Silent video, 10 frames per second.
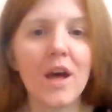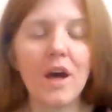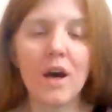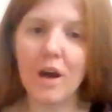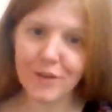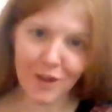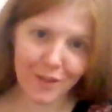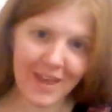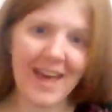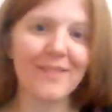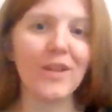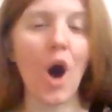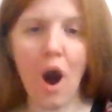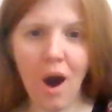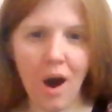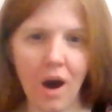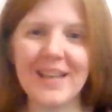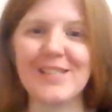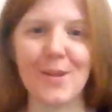On the other hand, the a is